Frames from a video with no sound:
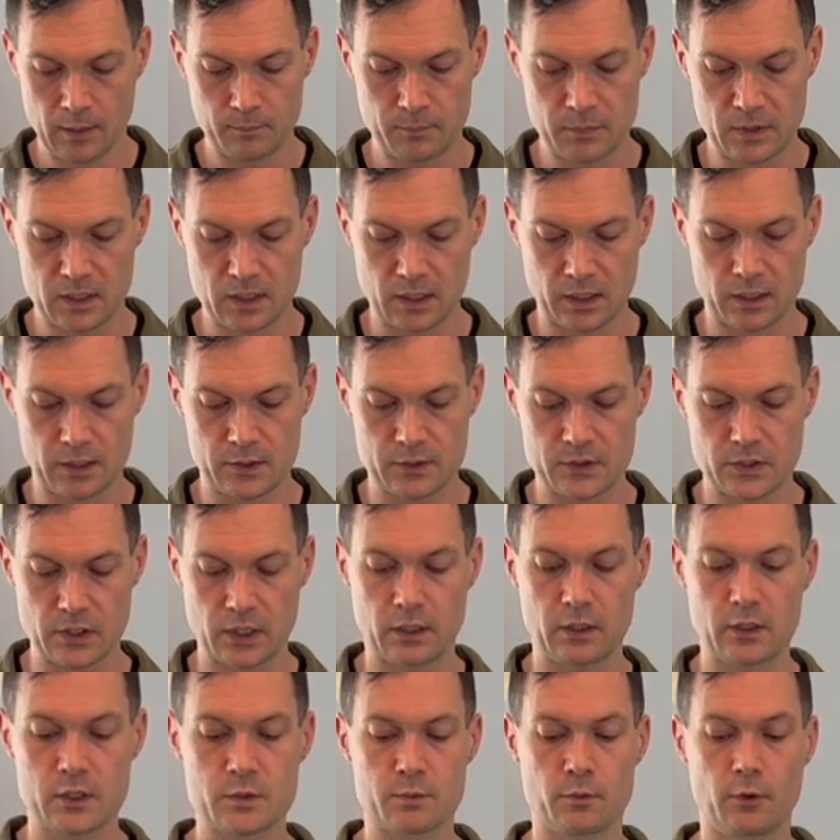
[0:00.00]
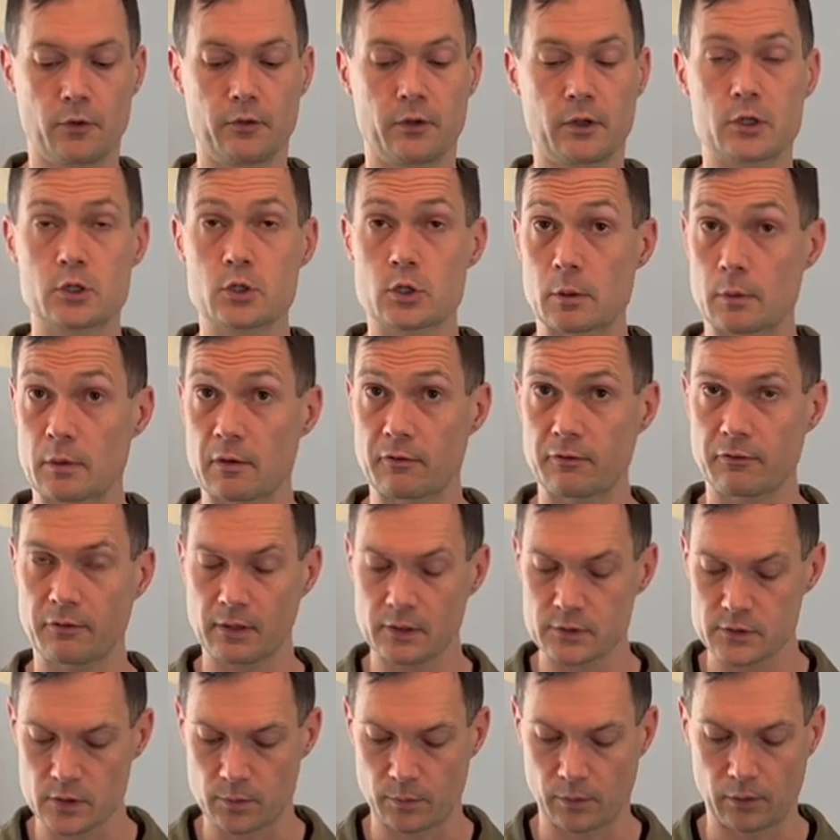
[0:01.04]
because it is both extremely
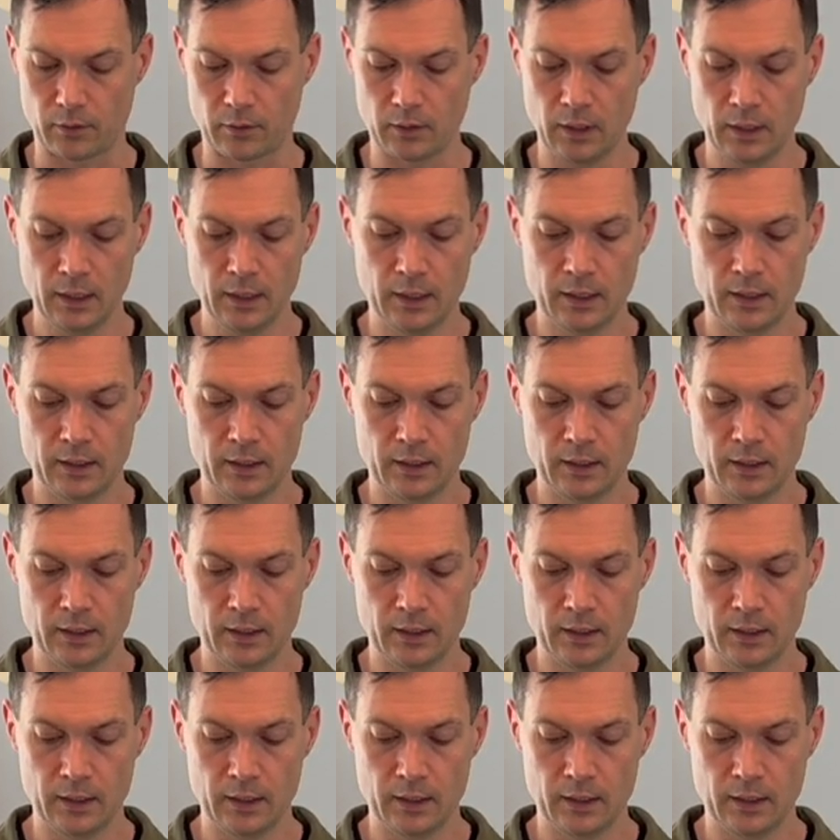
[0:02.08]
flexible,